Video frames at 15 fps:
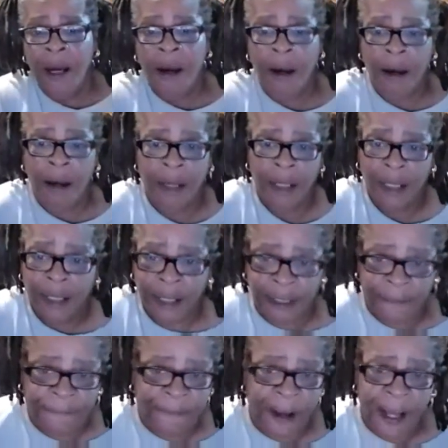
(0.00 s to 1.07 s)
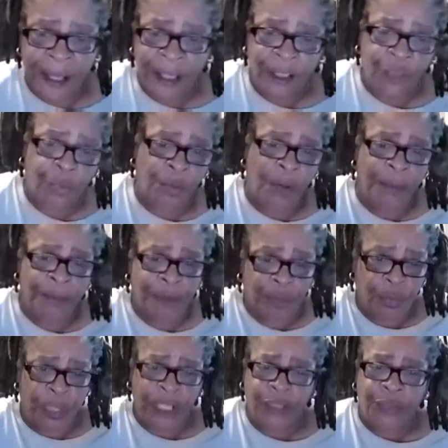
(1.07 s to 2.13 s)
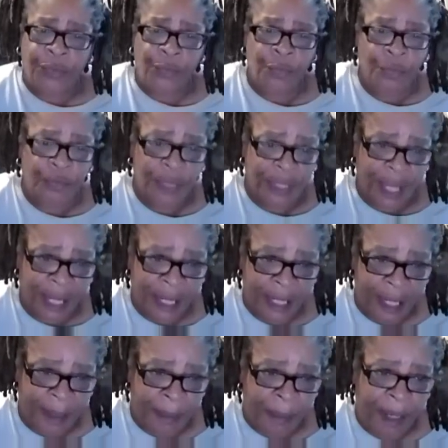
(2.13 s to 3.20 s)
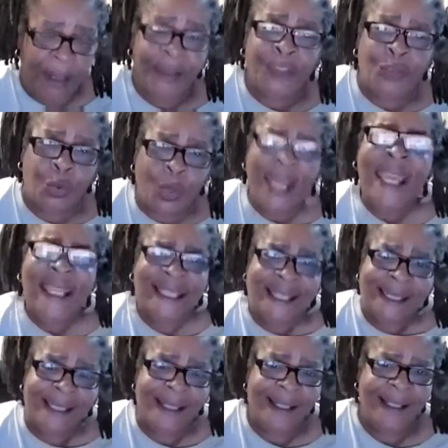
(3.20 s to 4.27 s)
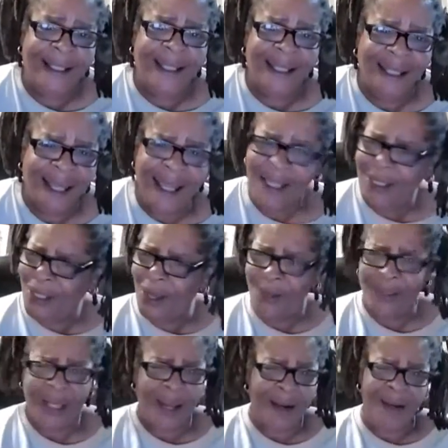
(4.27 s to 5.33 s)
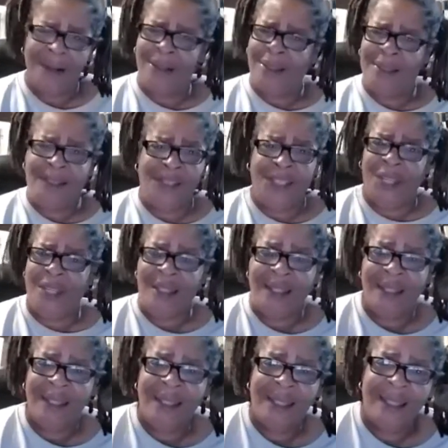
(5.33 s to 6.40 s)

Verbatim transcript: Uh, defiant Trump tweets through the night about tweets. Ain't y'all tired of shit?